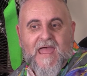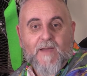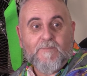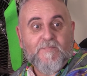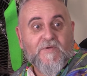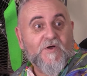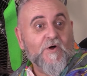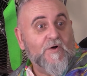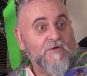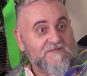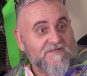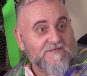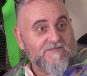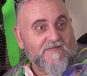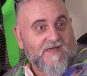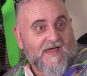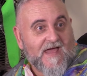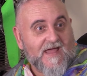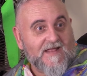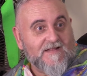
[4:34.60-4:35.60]
because of
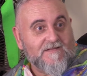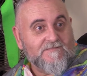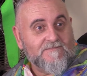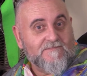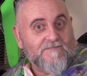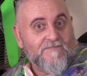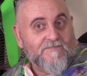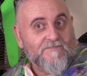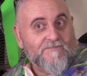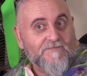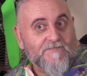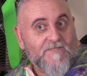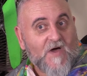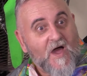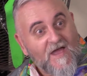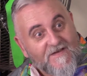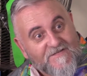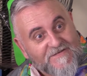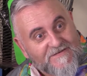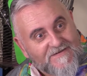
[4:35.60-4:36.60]
that,
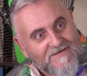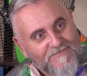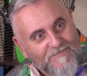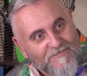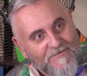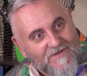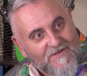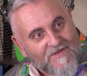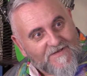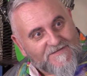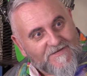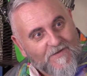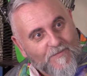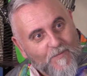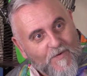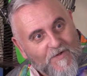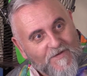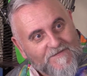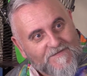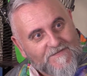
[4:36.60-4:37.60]
I actually didn't realise I
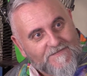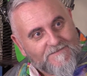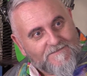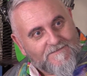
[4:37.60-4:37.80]
was.